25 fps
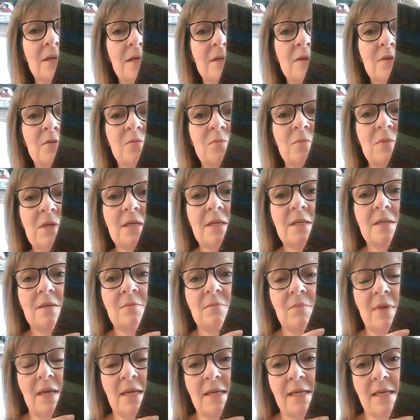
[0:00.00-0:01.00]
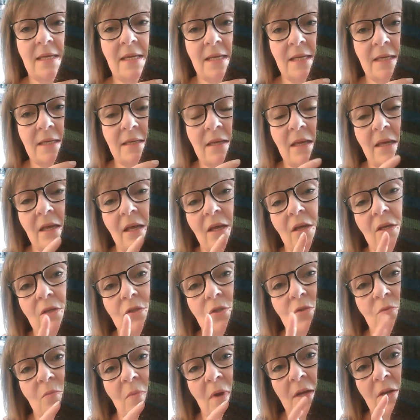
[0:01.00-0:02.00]
have been making
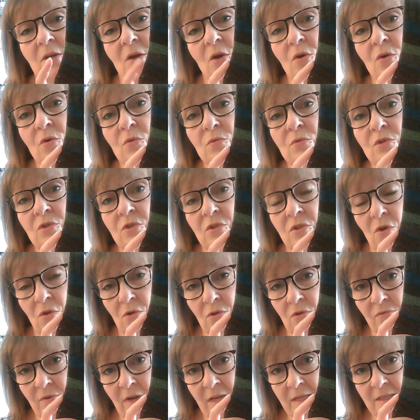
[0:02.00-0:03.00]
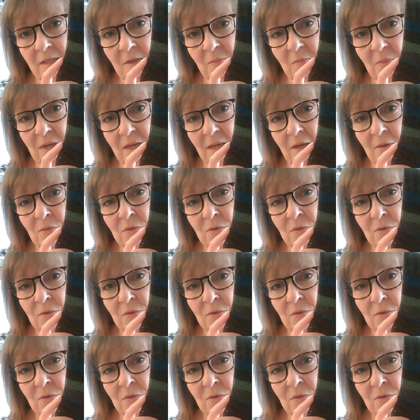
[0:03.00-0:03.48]
to my own sock recipe.